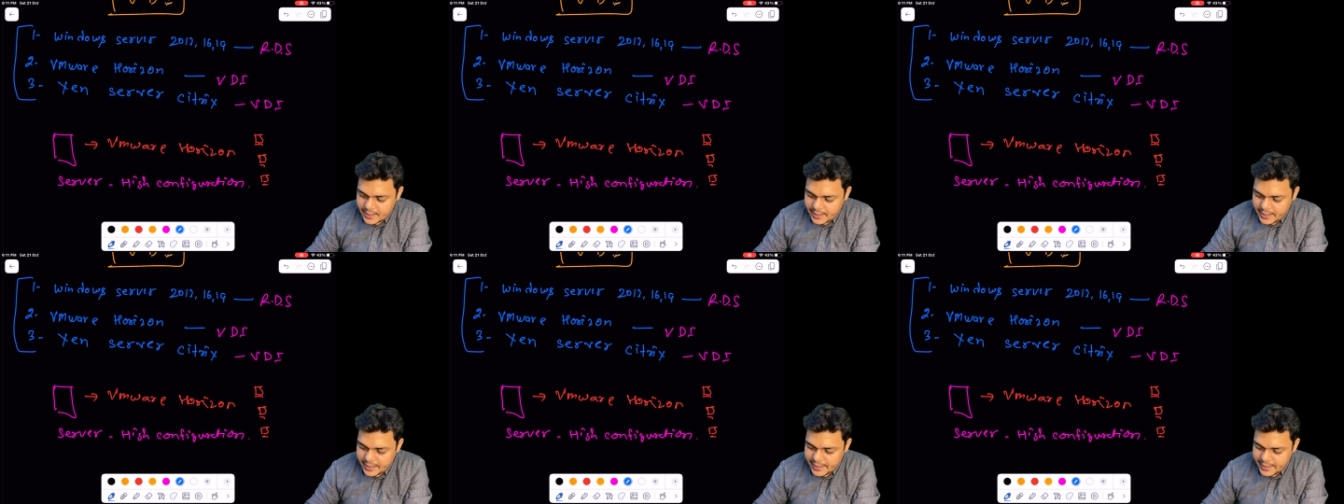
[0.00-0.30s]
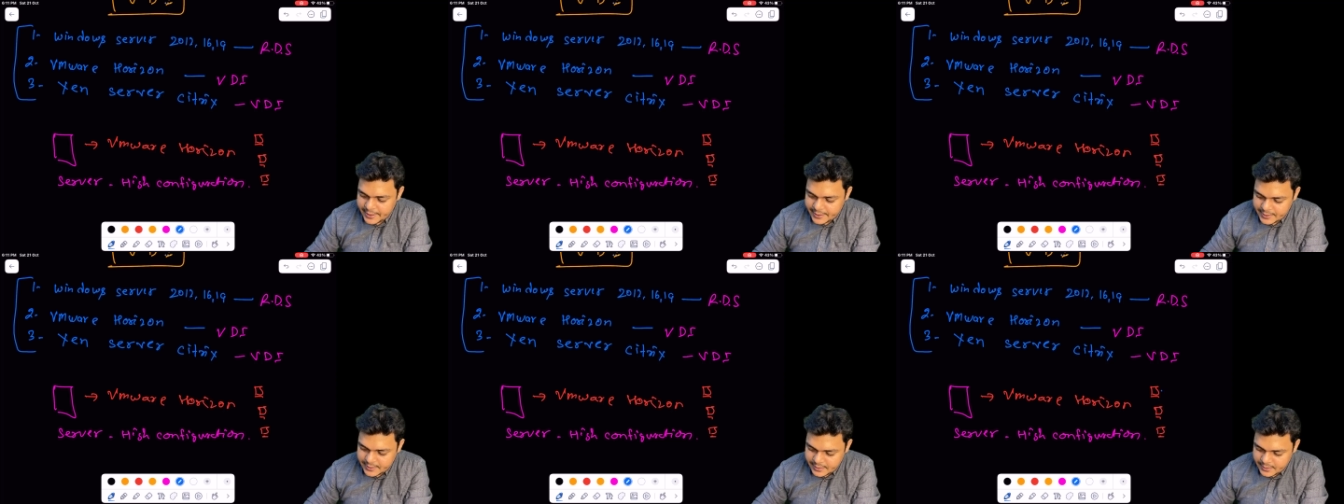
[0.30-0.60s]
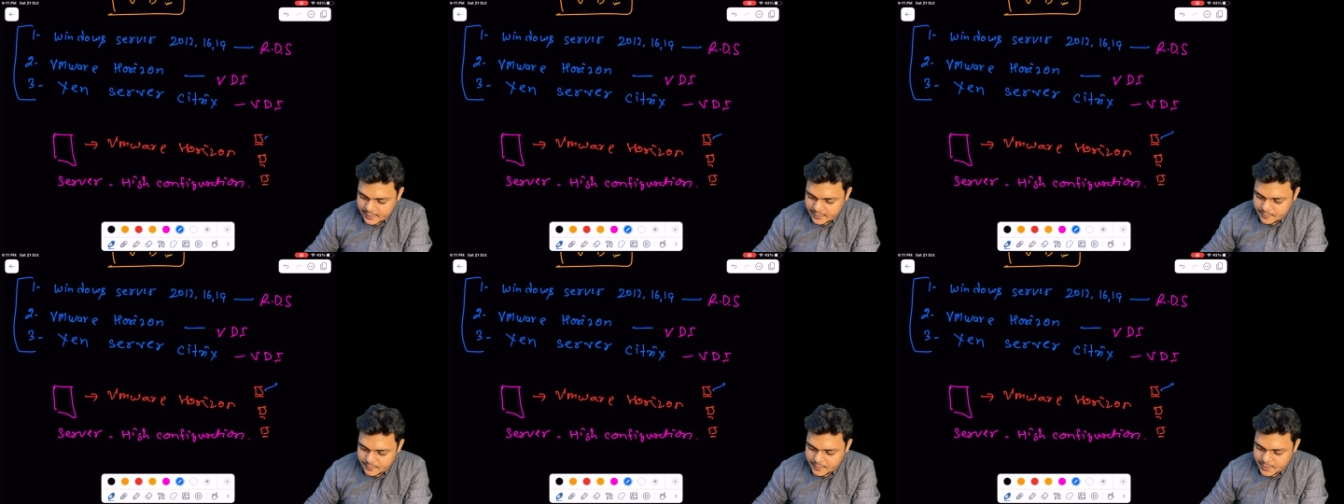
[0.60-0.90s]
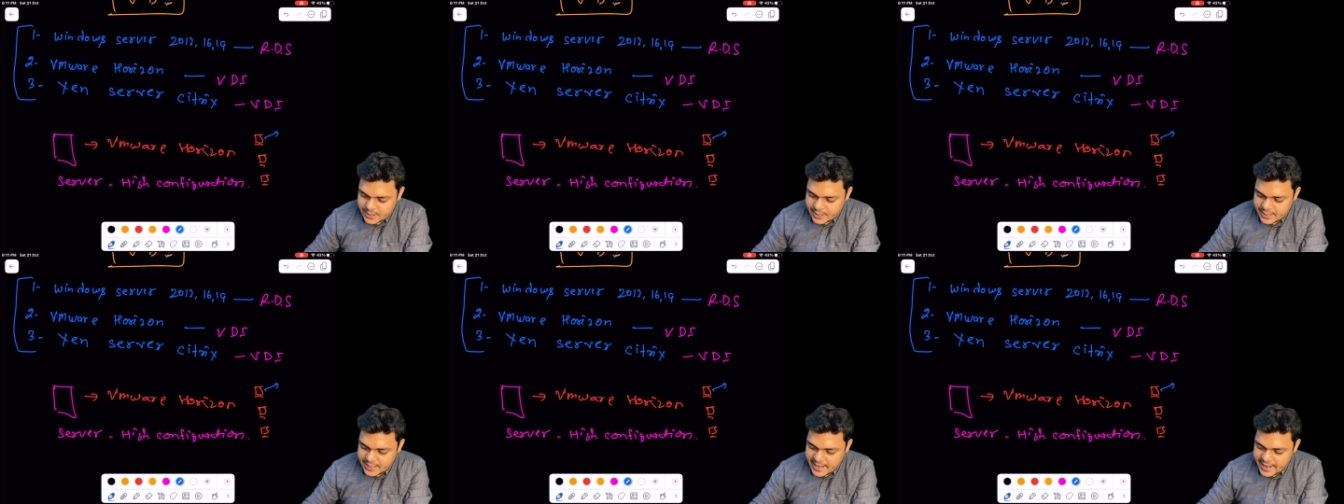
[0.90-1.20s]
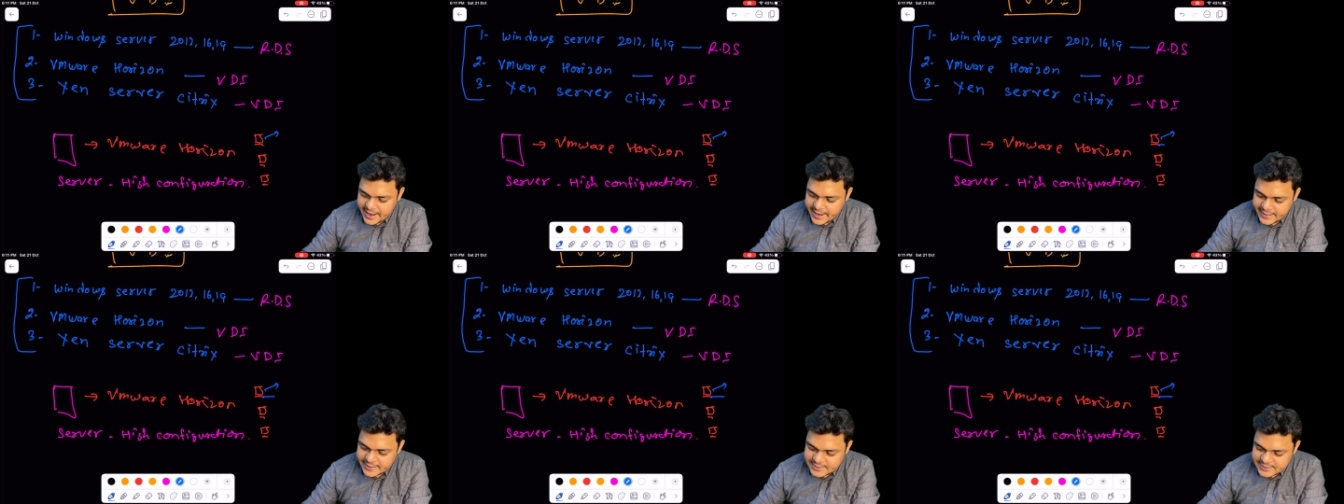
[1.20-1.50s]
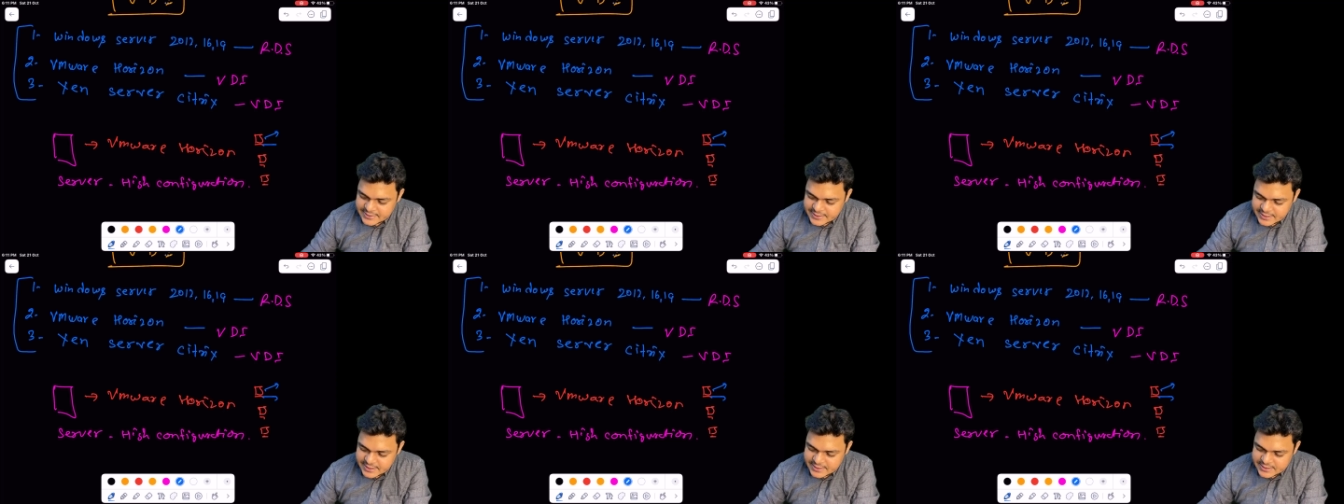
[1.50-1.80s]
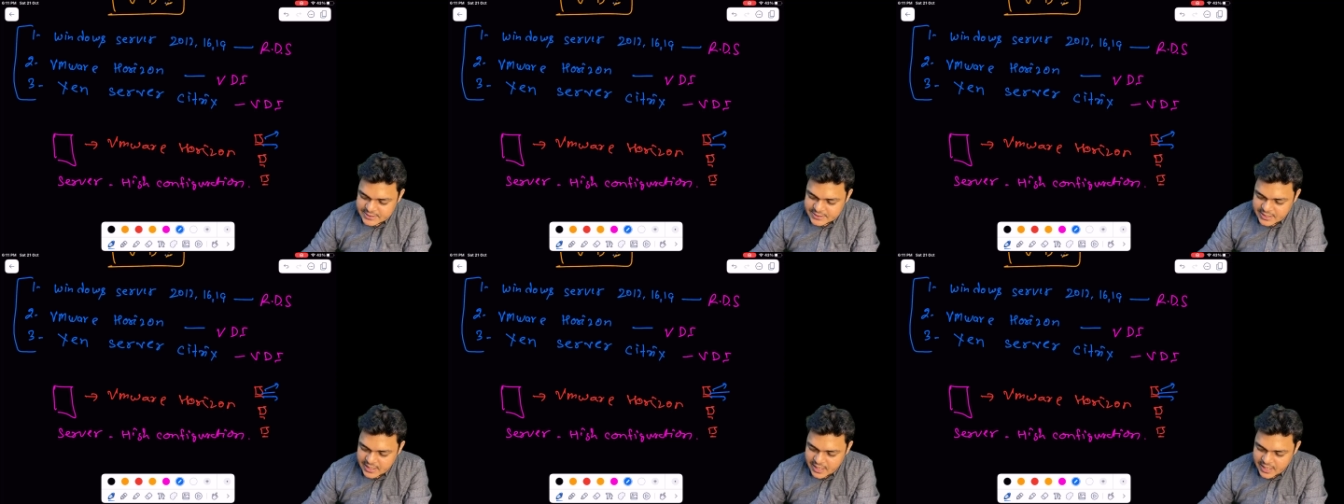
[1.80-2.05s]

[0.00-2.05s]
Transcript: and we can access